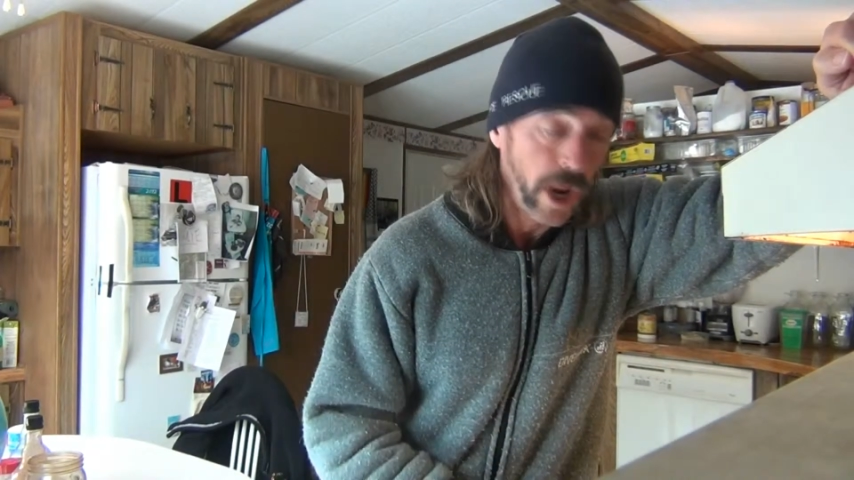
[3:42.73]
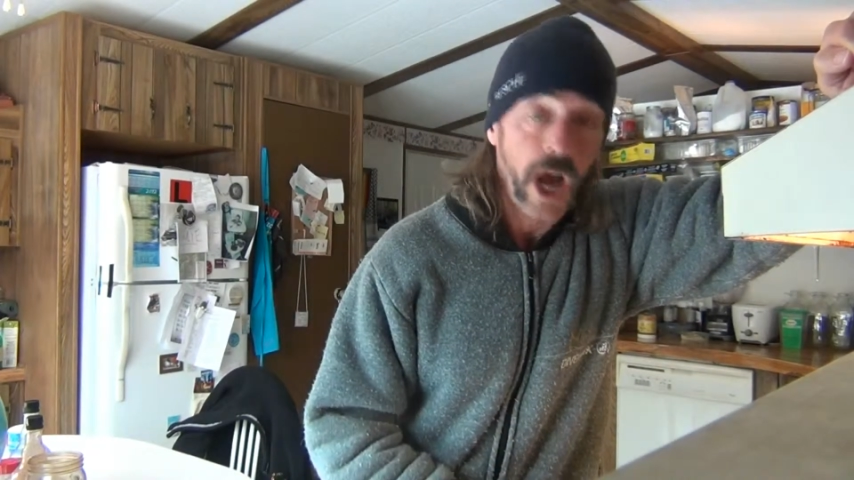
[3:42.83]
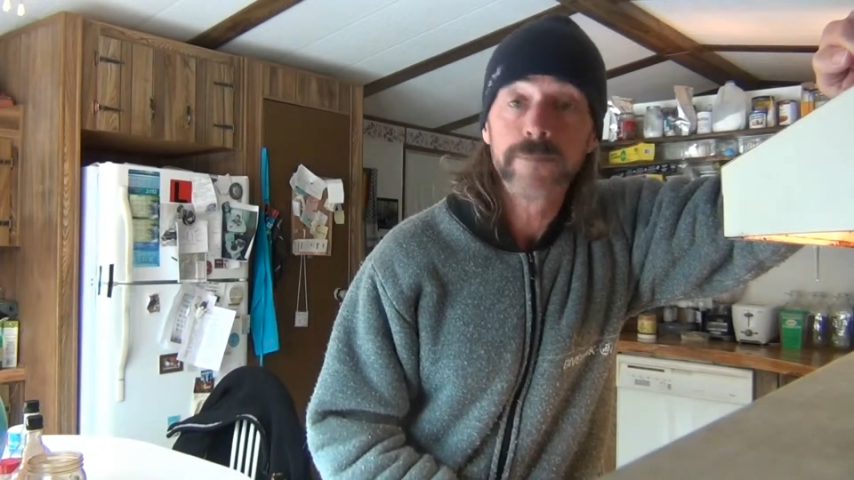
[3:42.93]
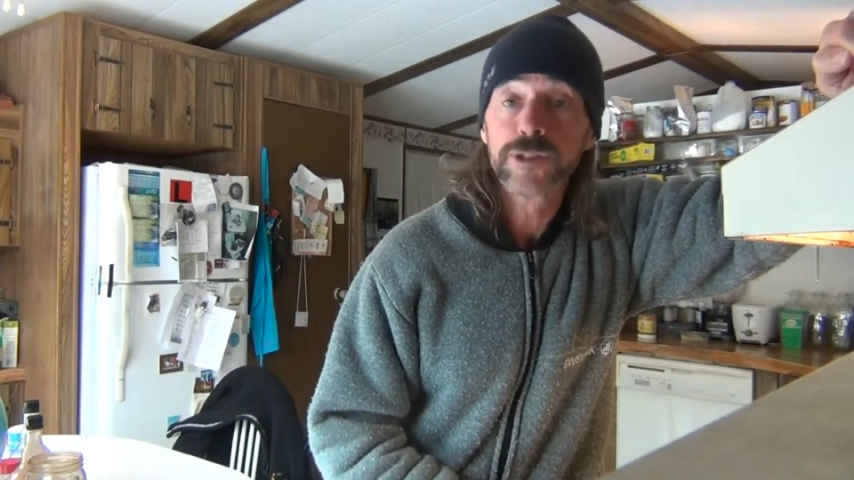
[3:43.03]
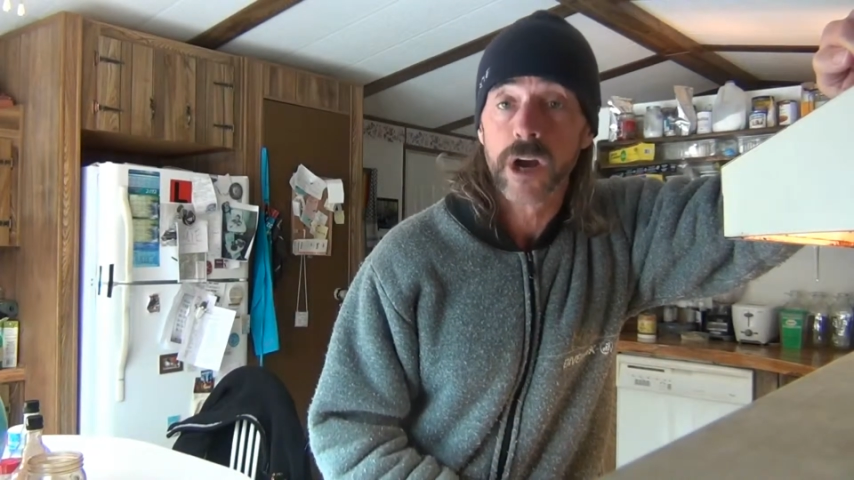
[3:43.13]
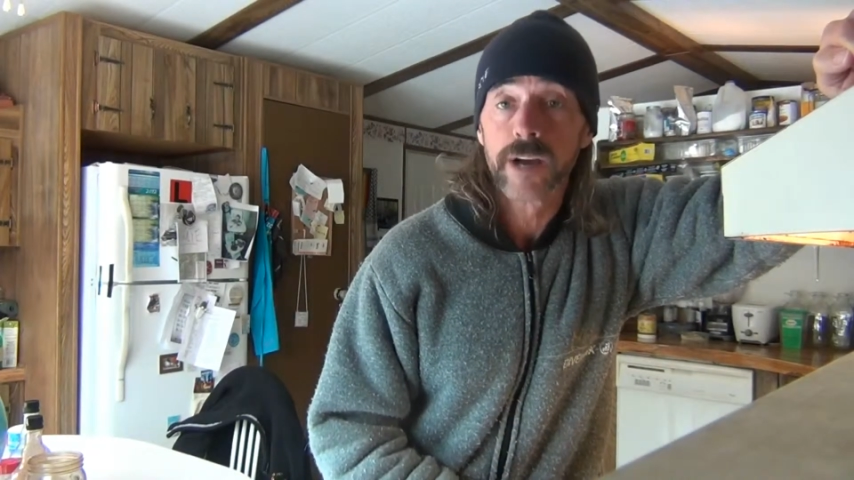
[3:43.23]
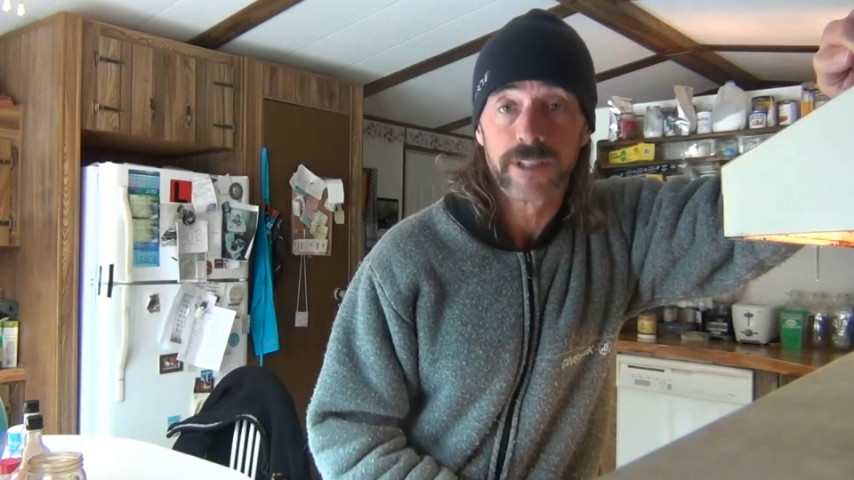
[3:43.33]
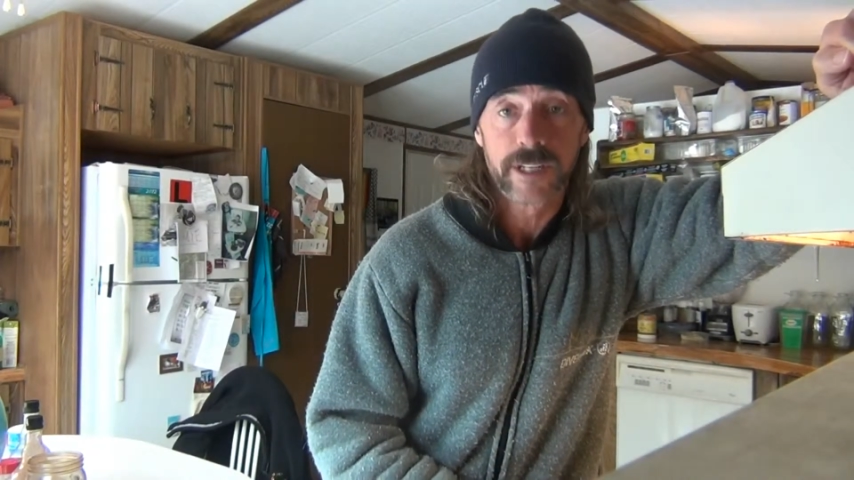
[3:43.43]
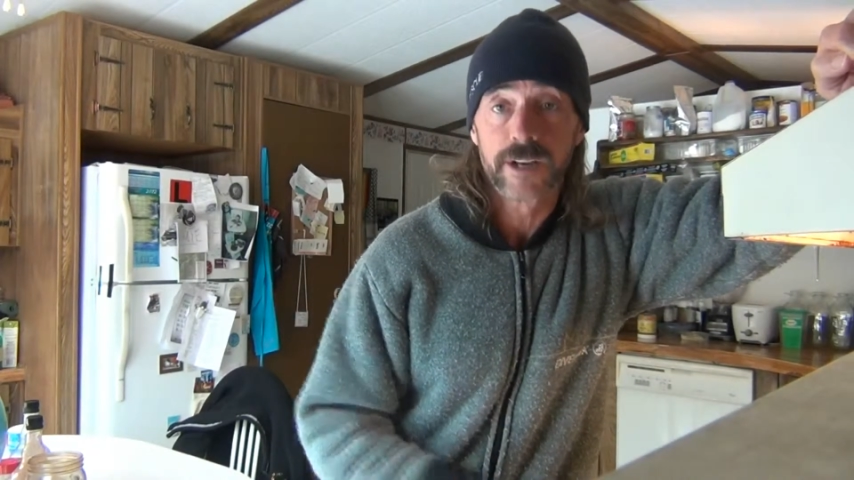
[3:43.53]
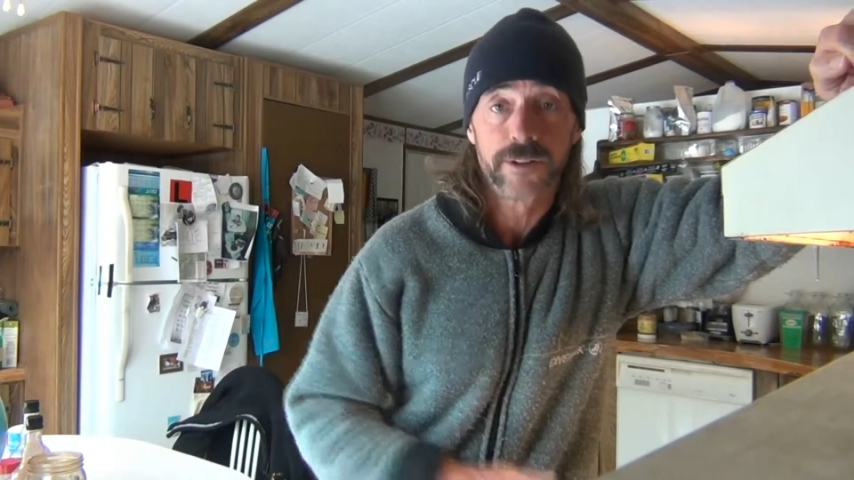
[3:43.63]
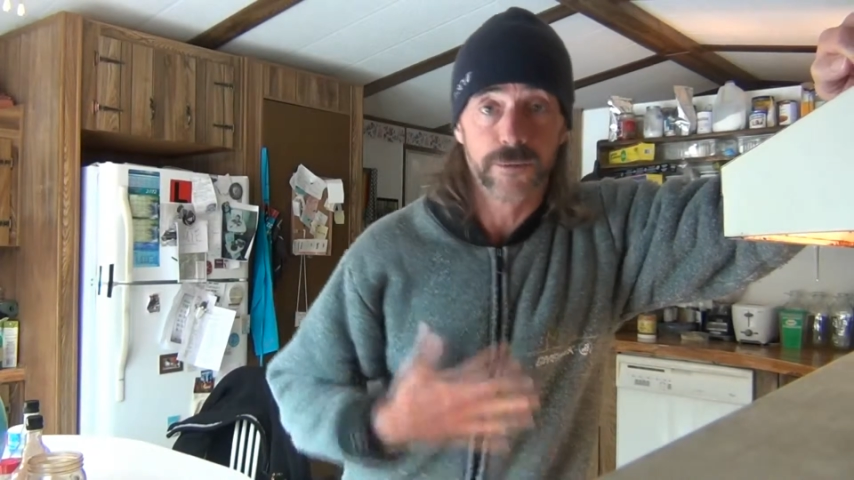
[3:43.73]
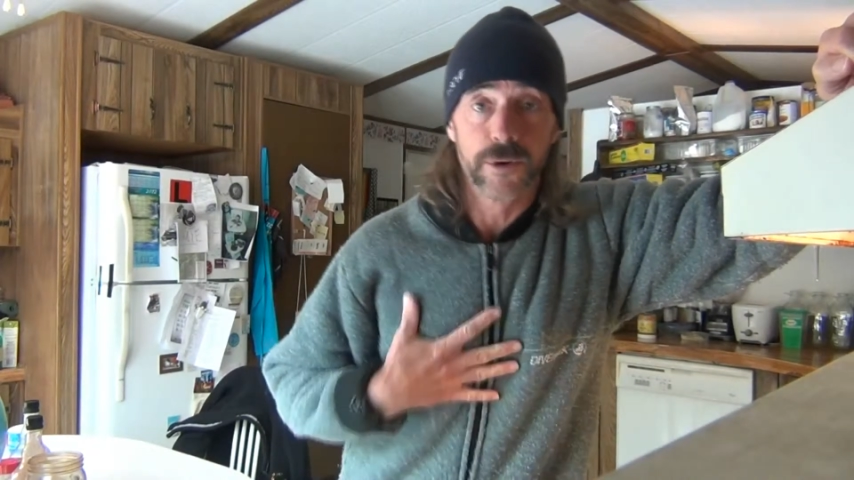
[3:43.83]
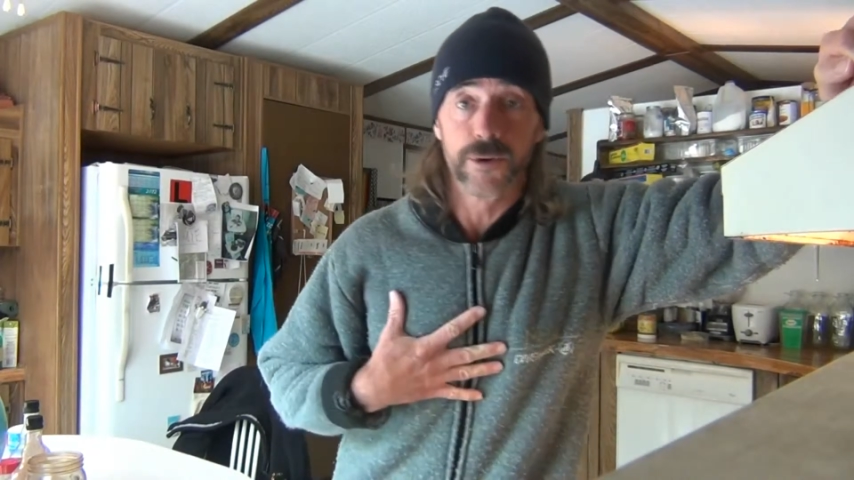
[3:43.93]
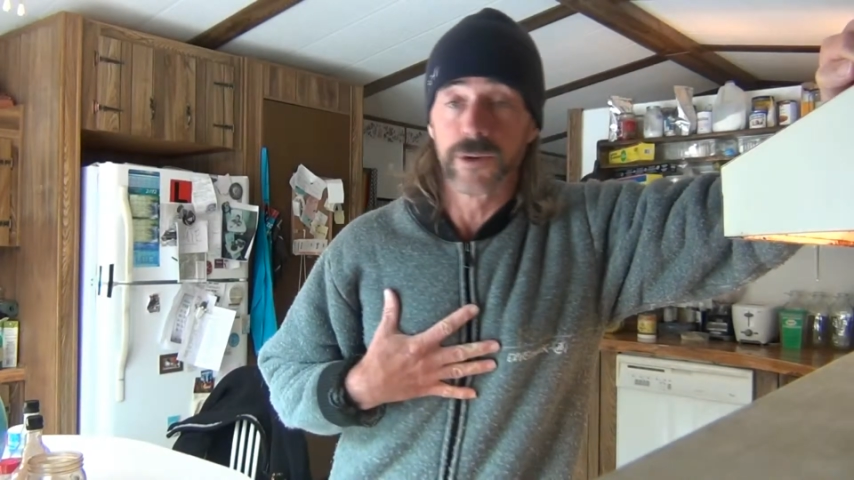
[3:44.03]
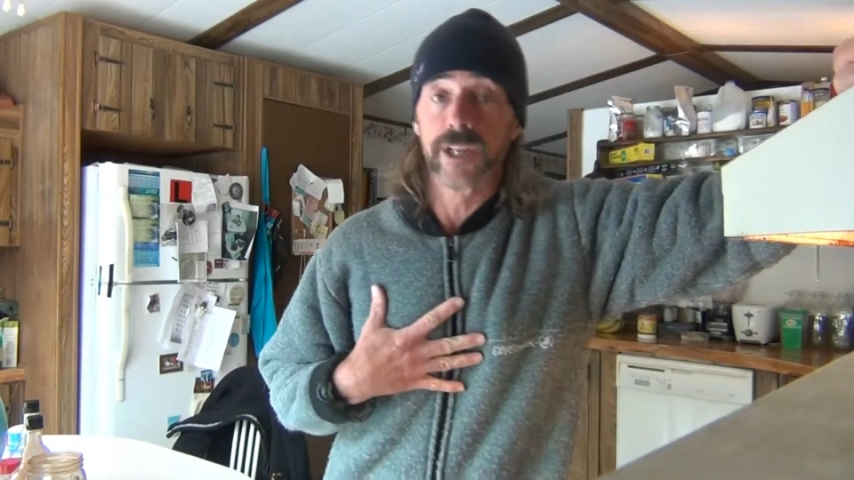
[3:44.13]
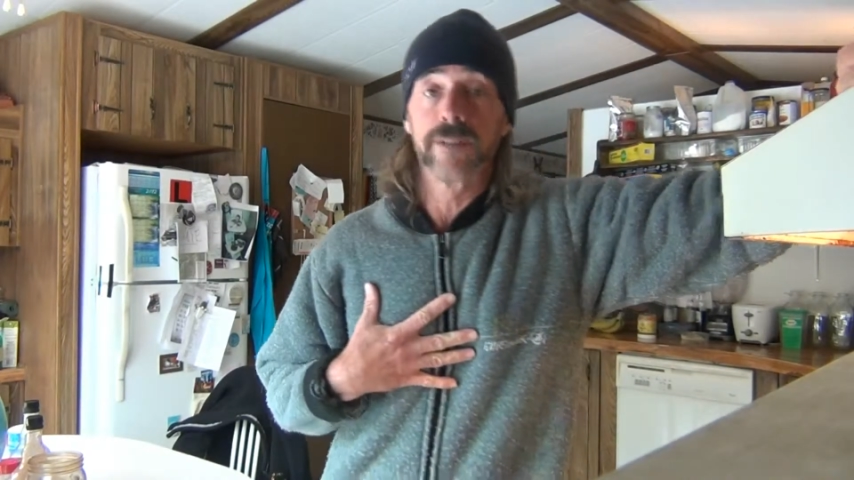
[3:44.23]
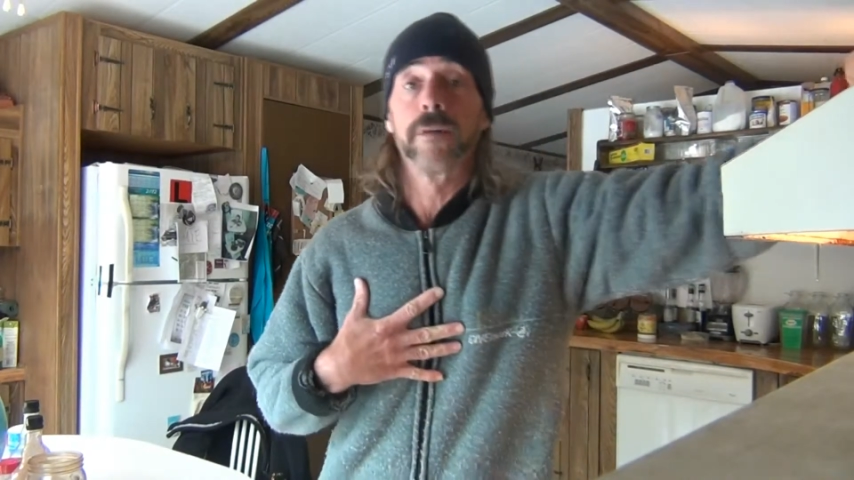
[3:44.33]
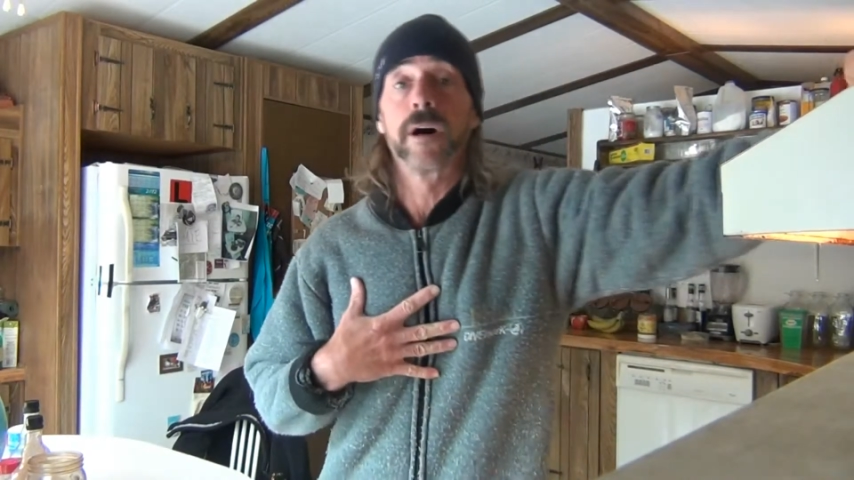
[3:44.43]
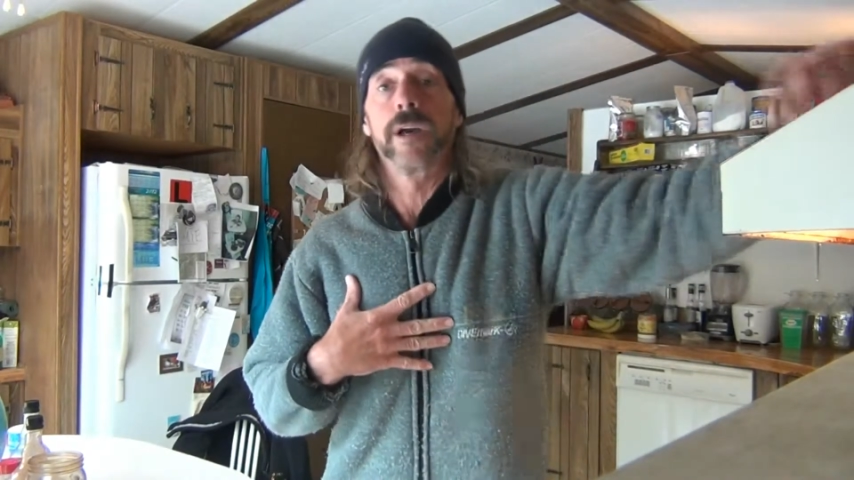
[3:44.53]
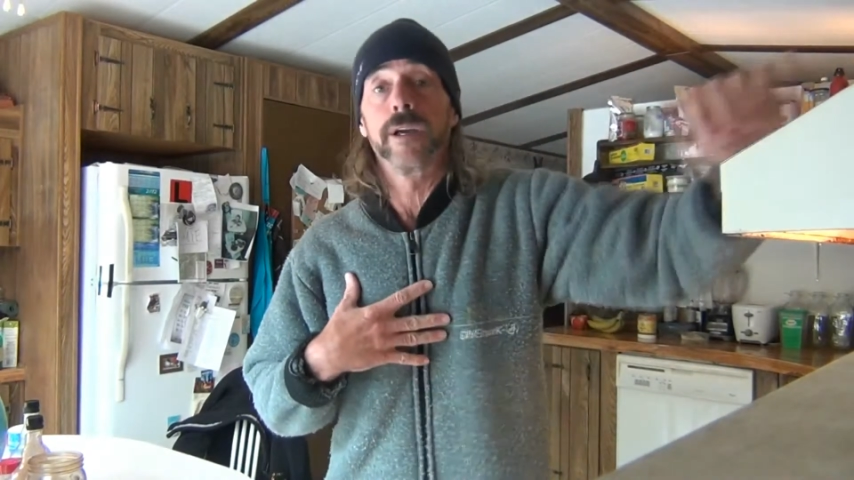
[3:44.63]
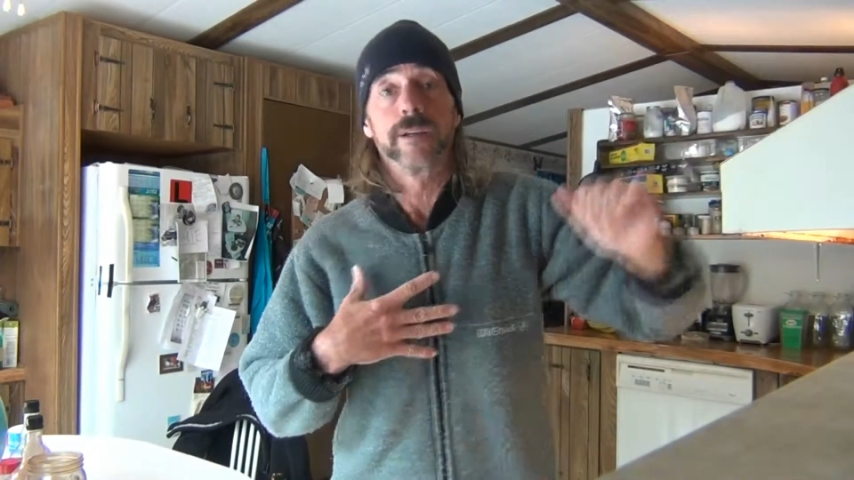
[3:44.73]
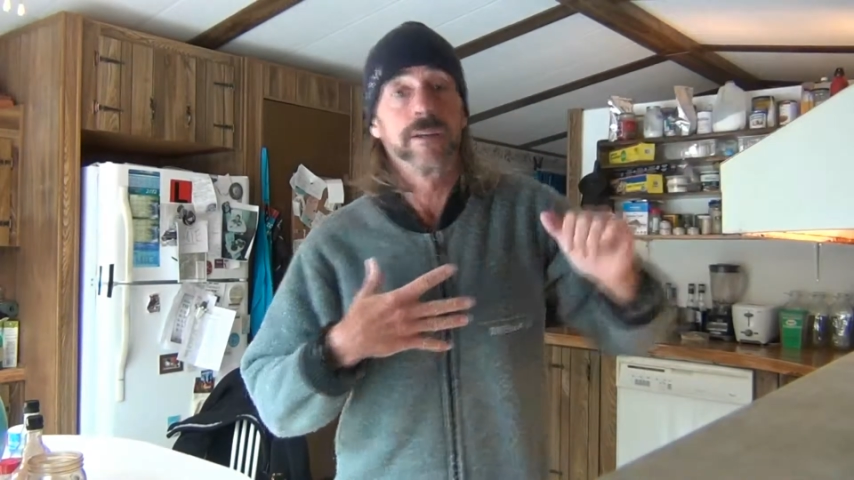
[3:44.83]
I'm driving down the road in my